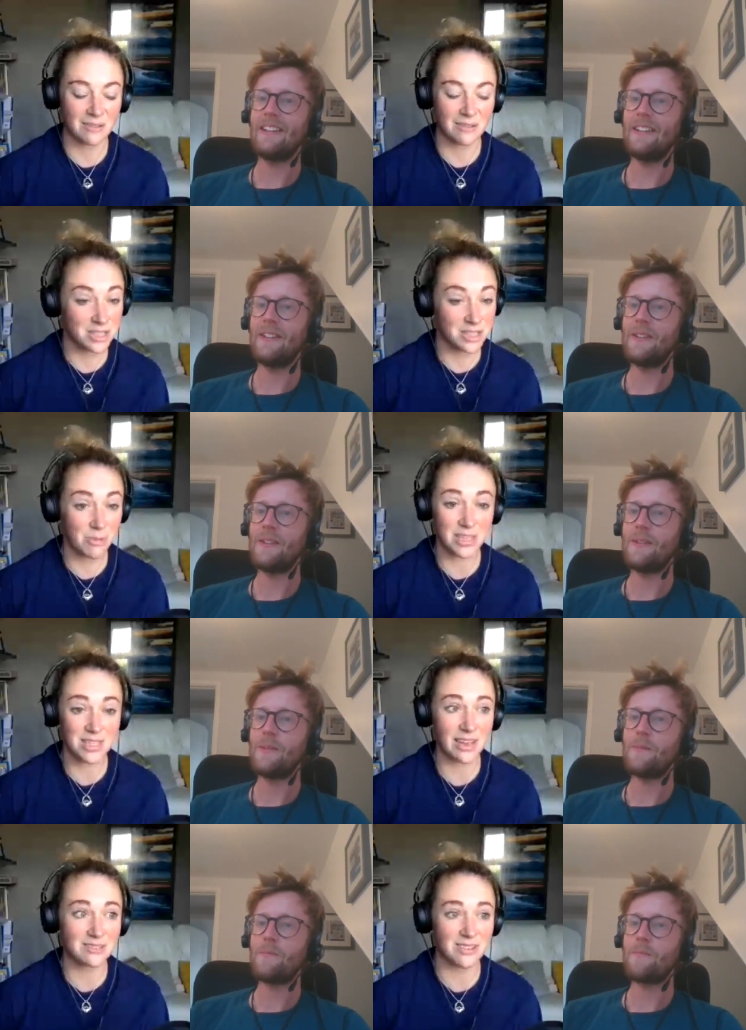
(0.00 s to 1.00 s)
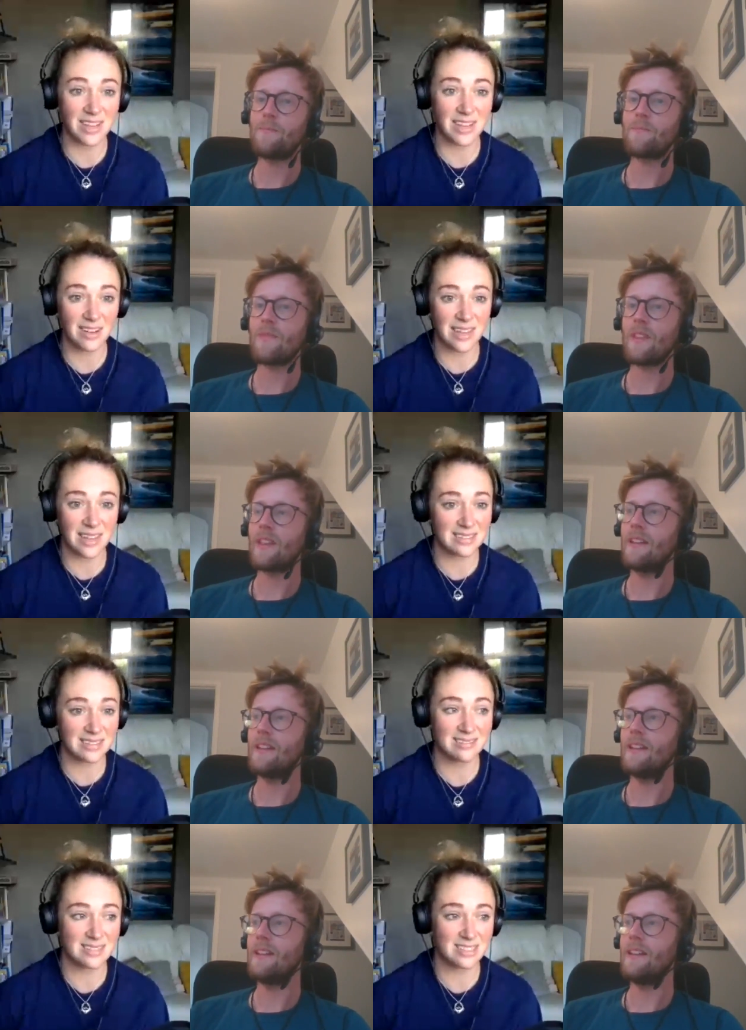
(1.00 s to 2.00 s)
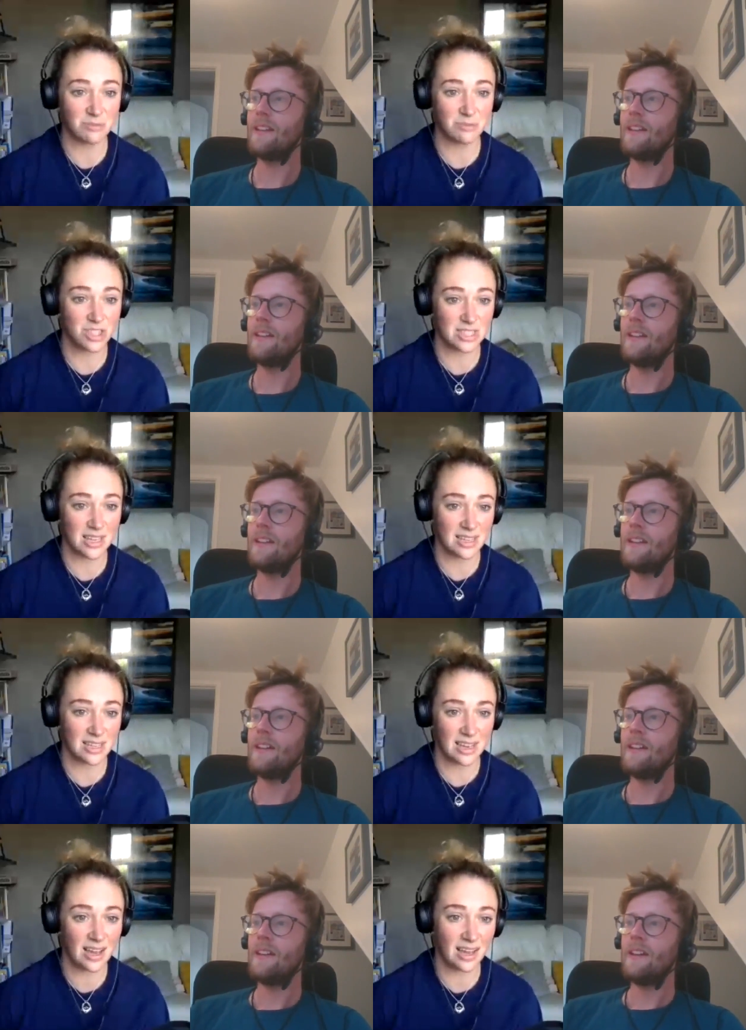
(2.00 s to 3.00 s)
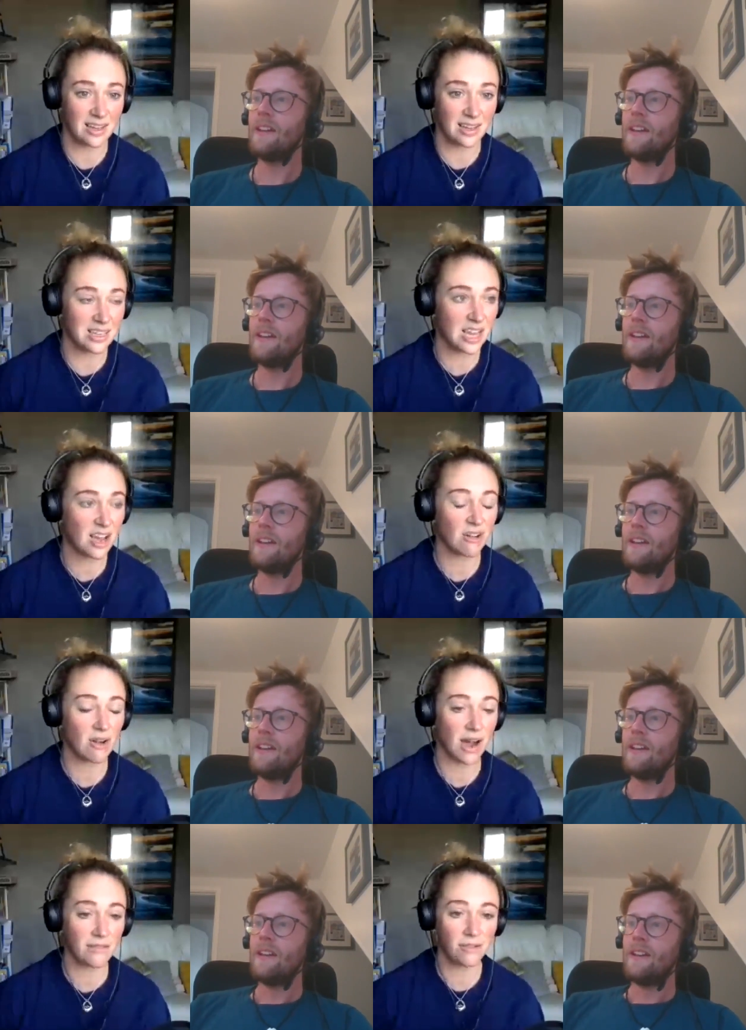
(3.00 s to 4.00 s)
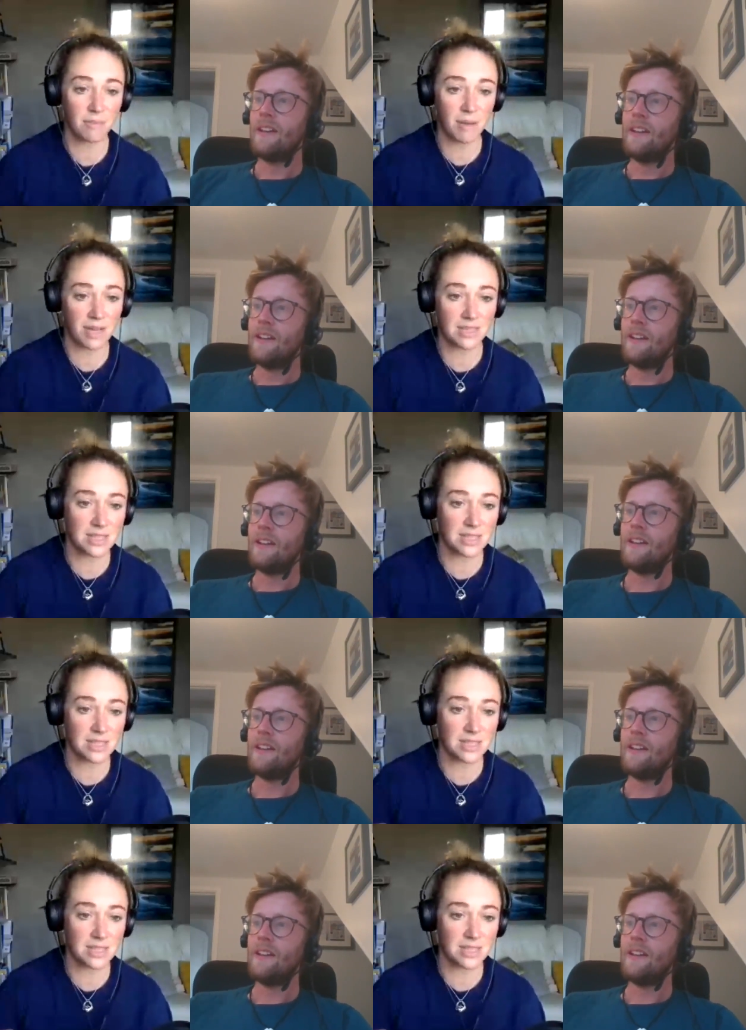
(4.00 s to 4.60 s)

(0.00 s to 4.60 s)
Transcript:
Speaker 1: was super excited when they they were just like, "Yeah, here you go. Have all the meds you